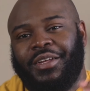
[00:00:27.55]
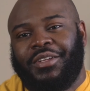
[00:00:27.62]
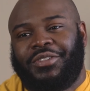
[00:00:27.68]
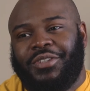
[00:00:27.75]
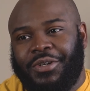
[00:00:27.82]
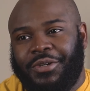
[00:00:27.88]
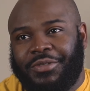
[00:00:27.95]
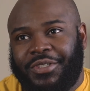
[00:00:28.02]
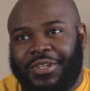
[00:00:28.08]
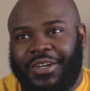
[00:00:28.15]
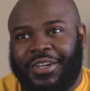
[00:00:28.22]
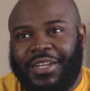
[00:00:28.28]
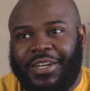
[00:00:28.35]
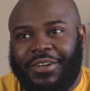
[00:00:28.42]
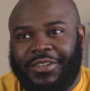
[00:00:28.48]
So
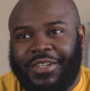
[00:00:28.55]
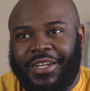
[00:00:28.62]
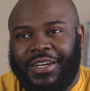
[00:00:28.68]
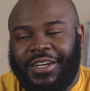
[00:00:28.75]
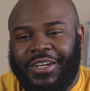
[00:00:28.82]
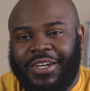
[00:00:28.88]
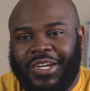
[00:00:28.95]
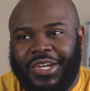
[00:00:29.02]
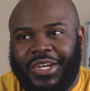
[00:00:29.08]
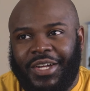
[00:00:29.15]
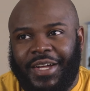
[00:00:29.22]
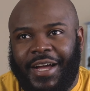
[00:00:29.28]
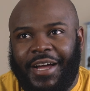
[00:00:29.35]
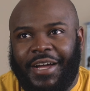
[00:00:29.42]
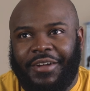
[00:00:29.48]
starting out,
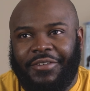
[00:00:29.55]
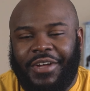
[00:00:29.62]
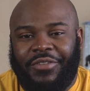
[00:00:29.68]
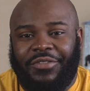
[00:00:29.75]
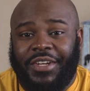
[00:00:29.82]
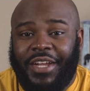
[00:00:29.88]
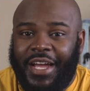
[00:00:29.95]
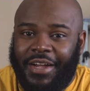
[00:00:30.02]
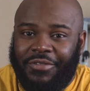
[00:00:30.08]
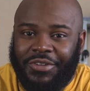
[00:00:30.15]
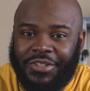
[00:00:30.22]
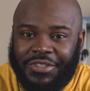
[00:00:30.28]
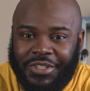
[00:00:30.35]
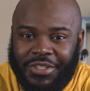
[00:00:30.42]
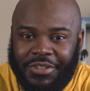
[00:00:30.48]
I have an
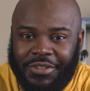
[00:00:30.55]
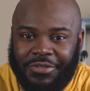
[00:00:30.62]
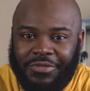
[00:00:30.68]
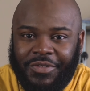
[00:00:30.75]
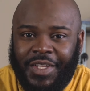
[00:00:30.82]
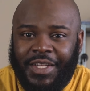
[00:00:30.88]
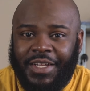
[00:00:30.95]
average of